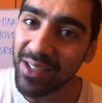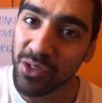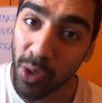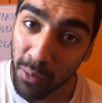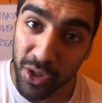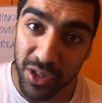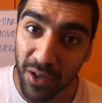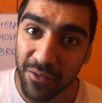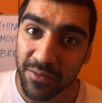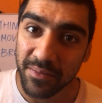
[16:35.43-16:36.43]
So much
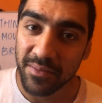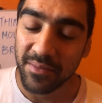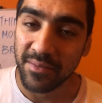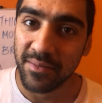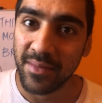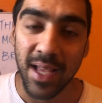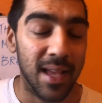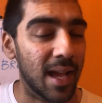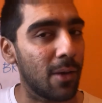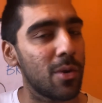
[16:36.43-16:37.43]
love.
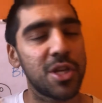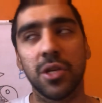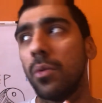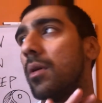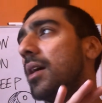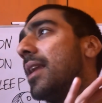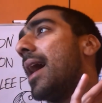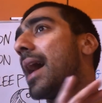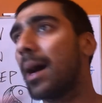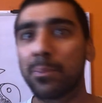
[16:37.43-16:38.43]
I wish you an
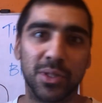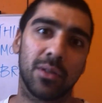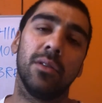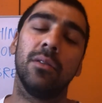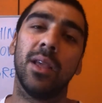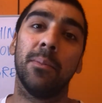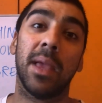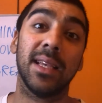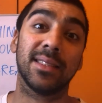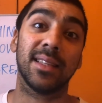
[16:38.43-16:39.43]
absolutely
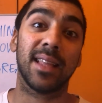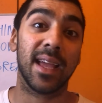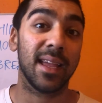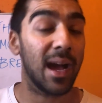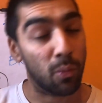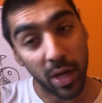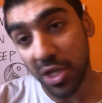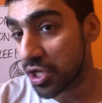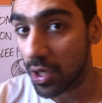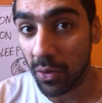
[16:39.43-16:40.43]
amazing day. I
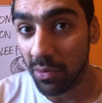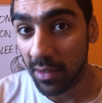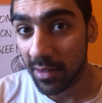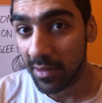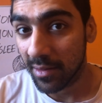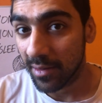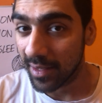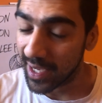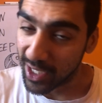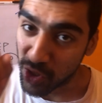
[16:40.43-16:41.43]
wish you
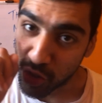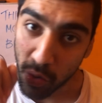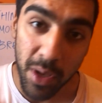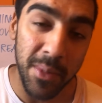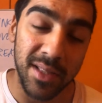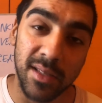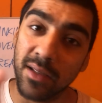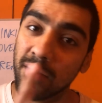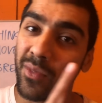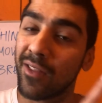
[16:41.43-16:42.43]
enjoyment
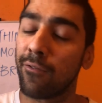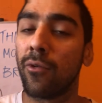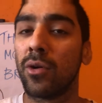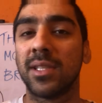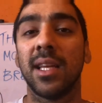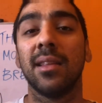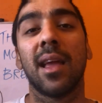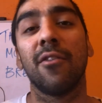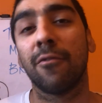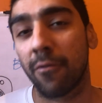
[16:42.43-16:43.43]
with the
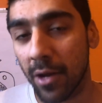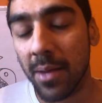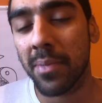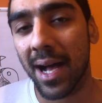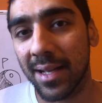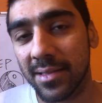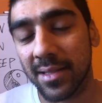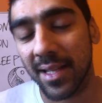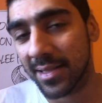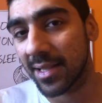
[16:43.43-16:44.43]
14-day free pass
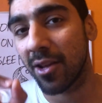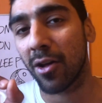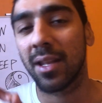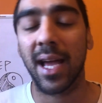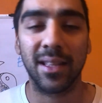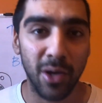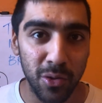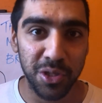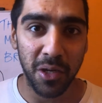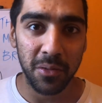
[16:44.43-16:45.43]
into the online
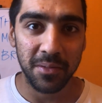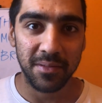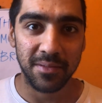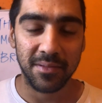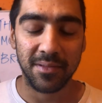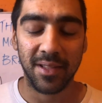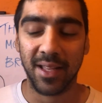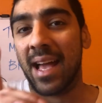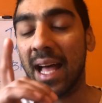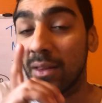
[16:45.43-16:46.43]
dojo.
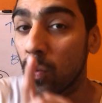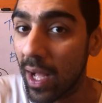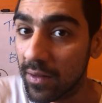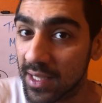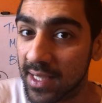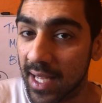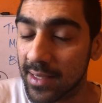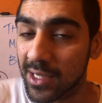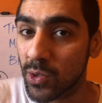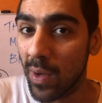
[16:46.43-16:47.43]
And the wellness
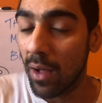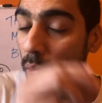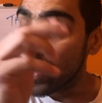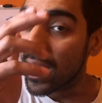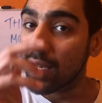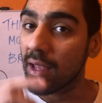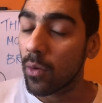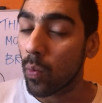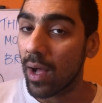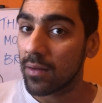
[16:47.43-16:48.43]
kits as well, weekly
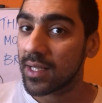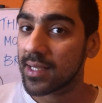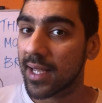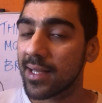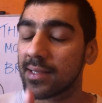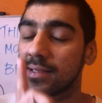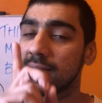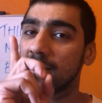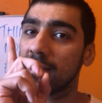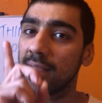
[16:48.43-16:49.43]
wellness
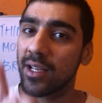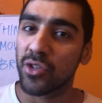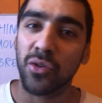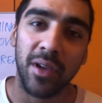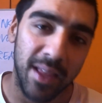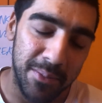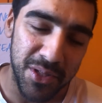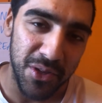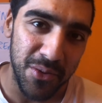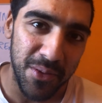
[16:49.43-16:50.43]
kits. Enjoy them
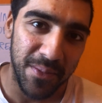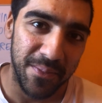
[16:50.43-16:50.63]
too.